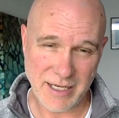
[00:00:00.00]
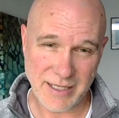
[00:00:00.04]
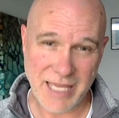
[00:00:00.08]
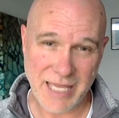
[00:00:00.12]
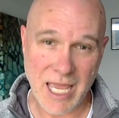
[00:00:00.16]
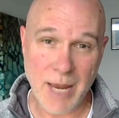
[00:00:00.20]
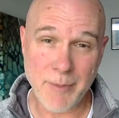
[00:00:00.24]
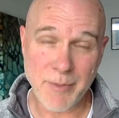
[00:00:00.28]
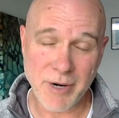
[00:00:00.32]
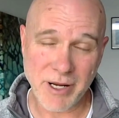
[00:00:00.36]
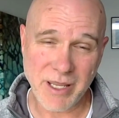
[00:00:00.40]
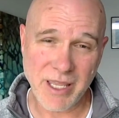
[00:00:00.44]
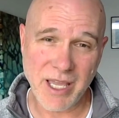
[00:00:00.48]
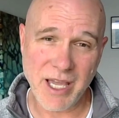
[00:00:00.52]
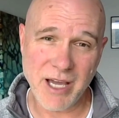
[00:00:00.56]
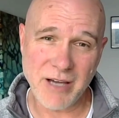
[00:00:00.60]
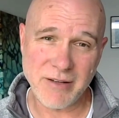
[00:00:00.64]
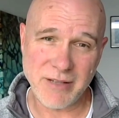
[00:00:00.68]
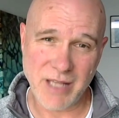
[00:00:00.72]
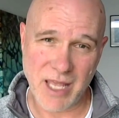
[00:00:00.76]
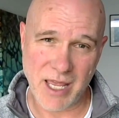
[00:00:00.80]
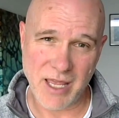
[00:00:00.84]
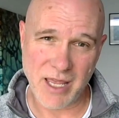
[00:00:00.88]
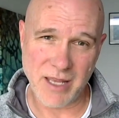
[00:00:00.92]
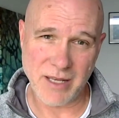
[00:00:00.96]
camera
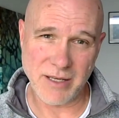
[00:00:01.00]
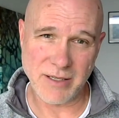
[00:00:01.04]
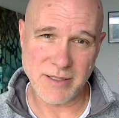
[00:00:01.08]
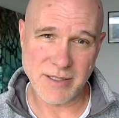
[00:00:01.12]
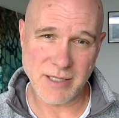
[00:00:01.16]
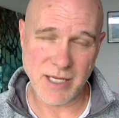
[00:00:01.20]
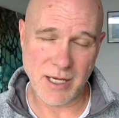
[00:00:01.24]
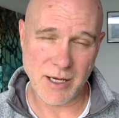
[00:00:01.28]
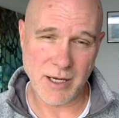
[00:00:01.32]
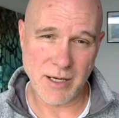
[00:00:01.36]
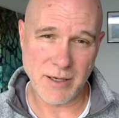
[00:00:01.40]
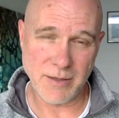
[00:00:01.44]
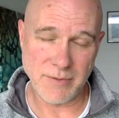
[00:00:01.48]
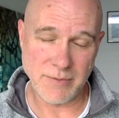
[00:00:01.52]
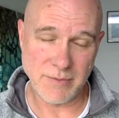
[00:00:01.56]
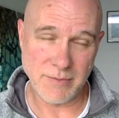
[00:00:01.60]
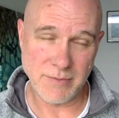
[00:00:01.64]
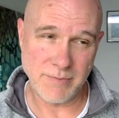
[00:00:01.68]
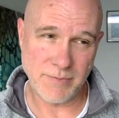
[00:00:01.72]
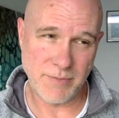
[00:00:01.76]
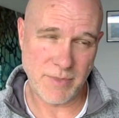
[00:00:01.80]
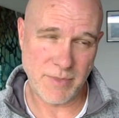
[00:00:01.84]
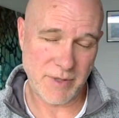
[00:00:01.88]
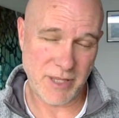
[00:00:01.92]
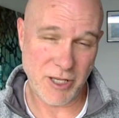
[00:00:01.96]
count, and
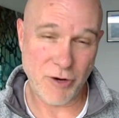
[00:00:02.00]
that